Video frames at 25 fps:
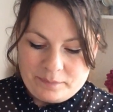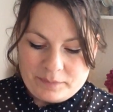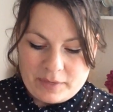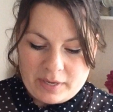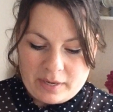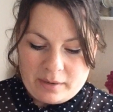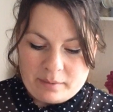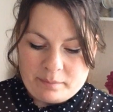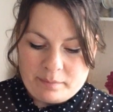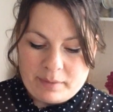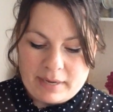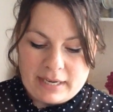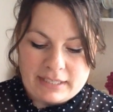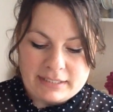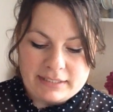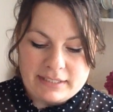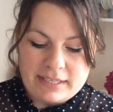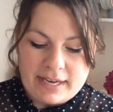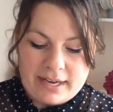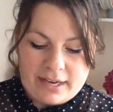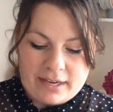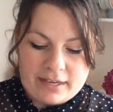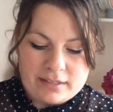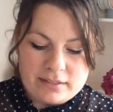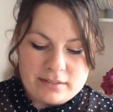
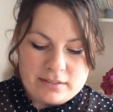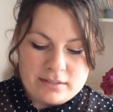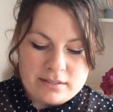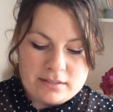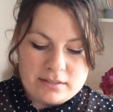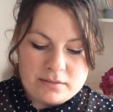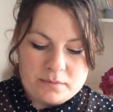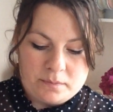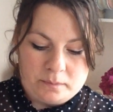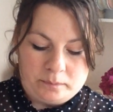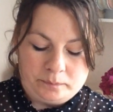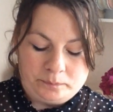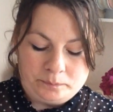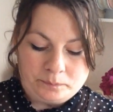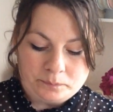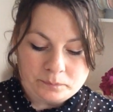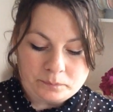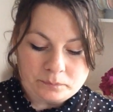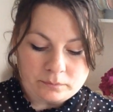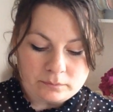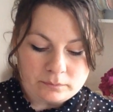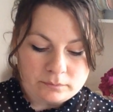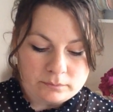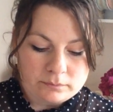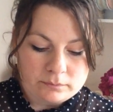podcast
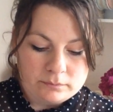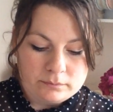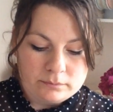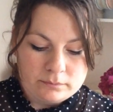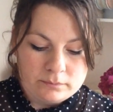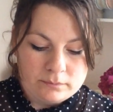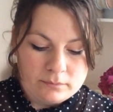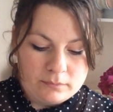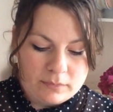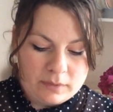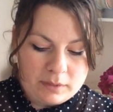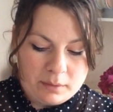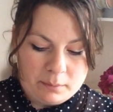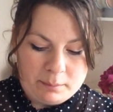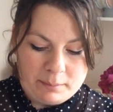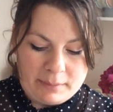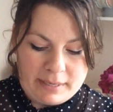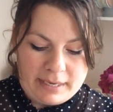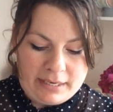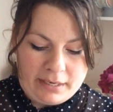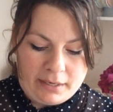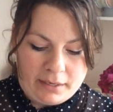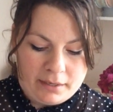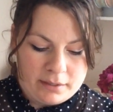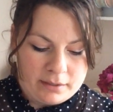
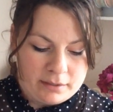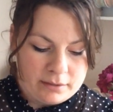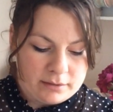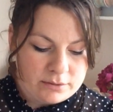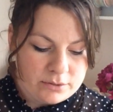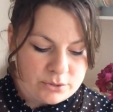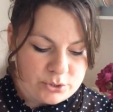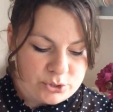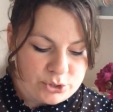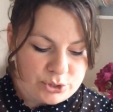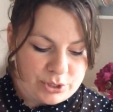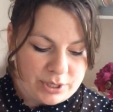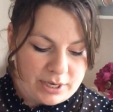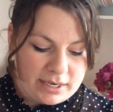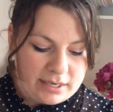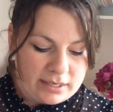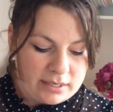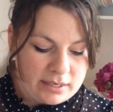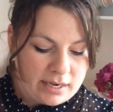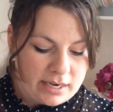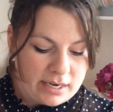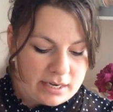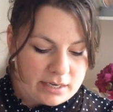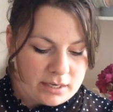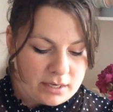made
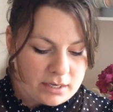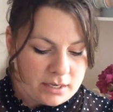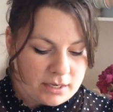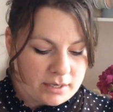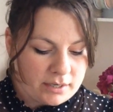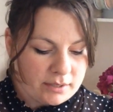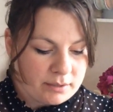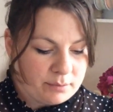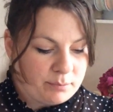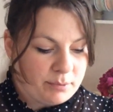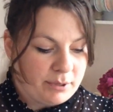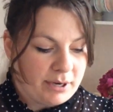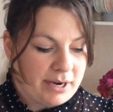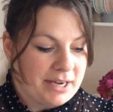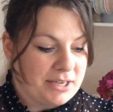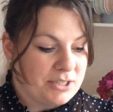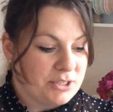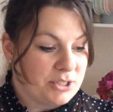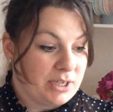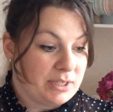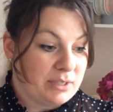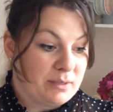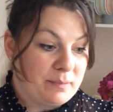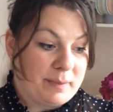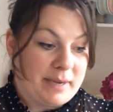Jane Eyre
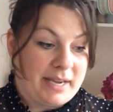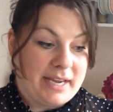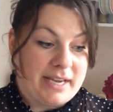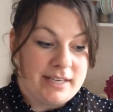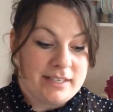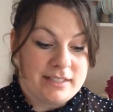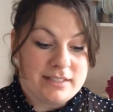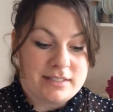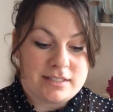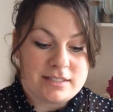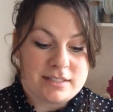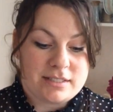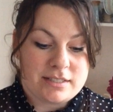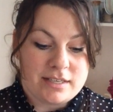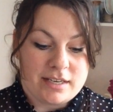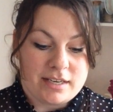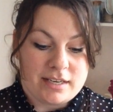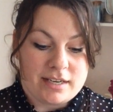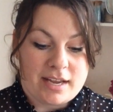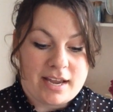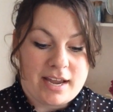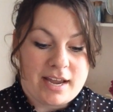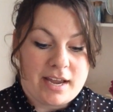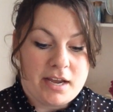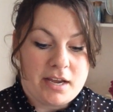project bags,
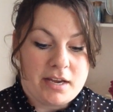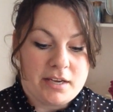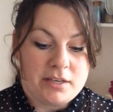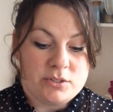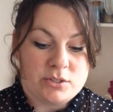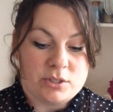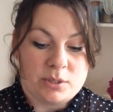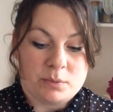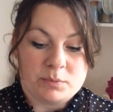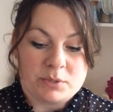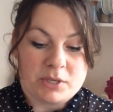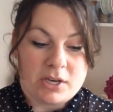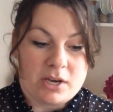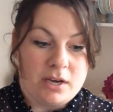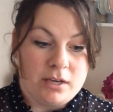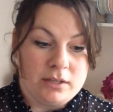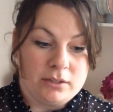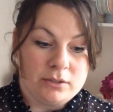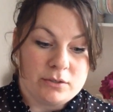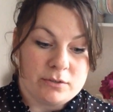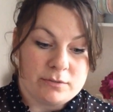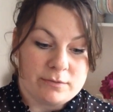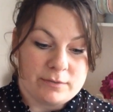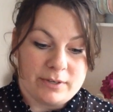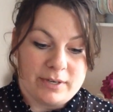and I jumped all
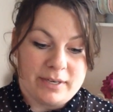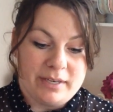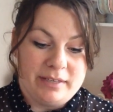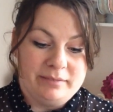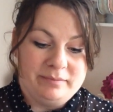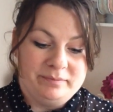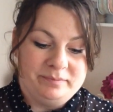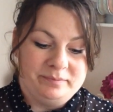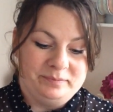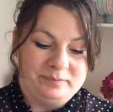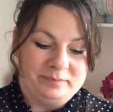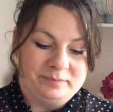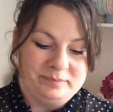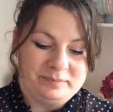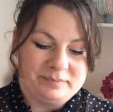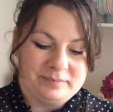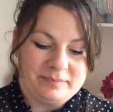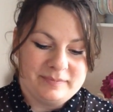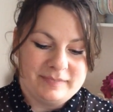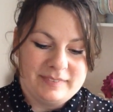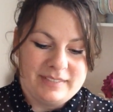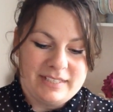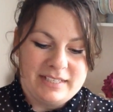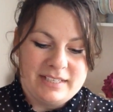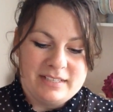over it.
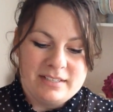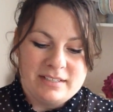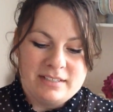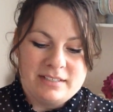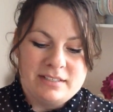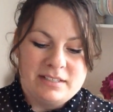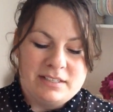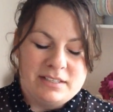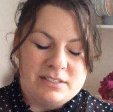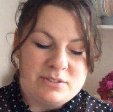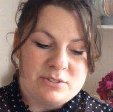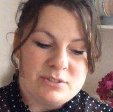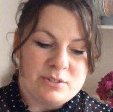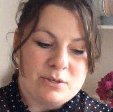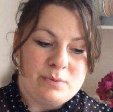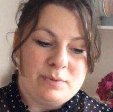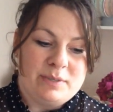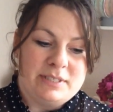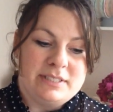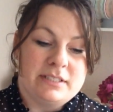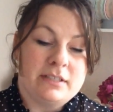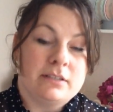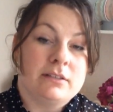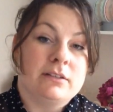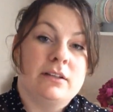So we
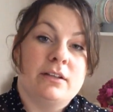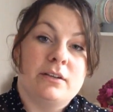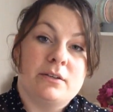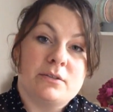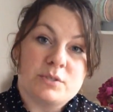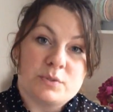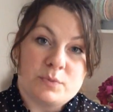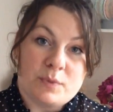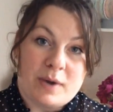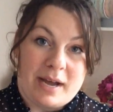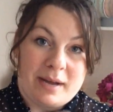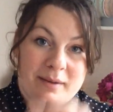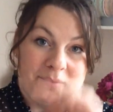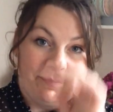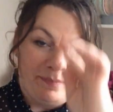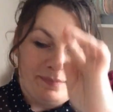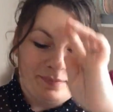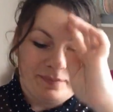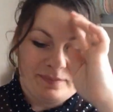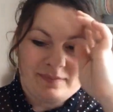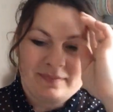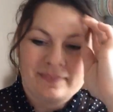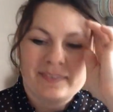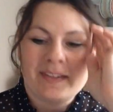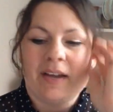did a little swap.
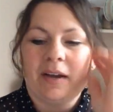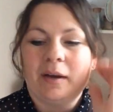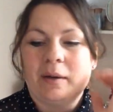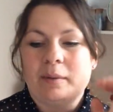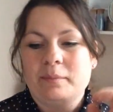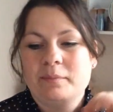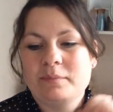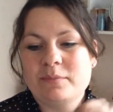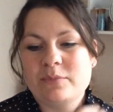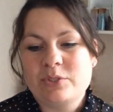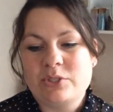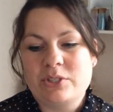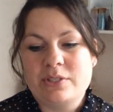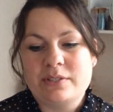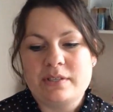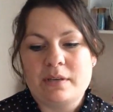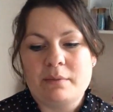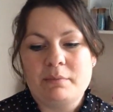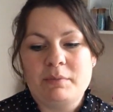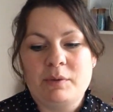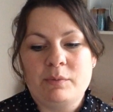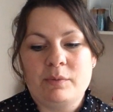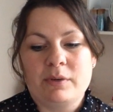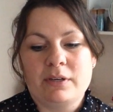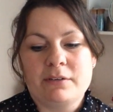She sent
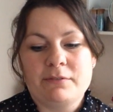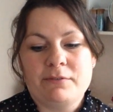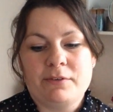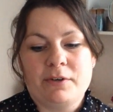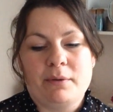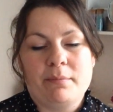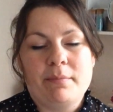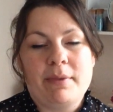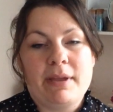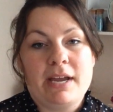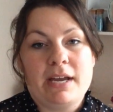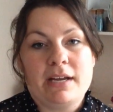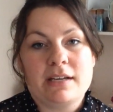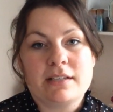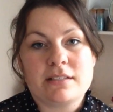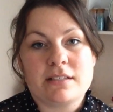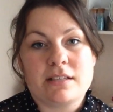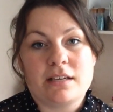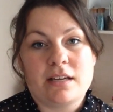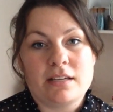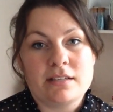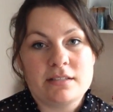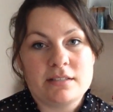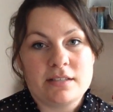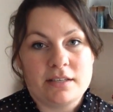me one of her bags,
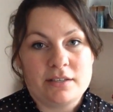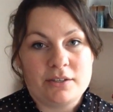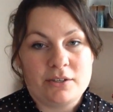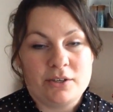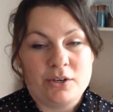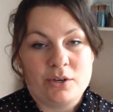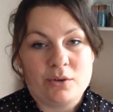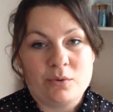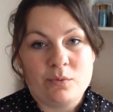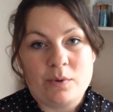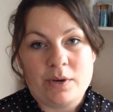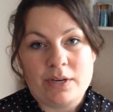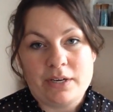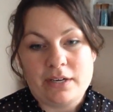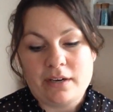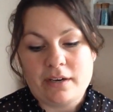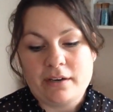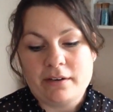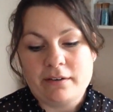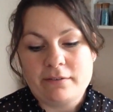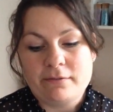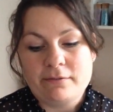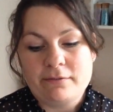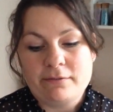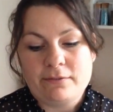and I sent her one
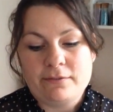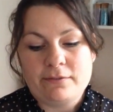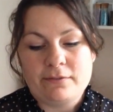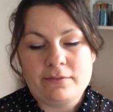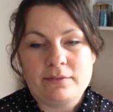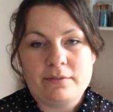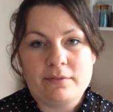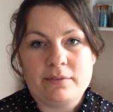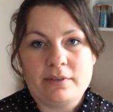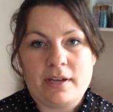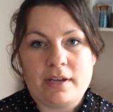of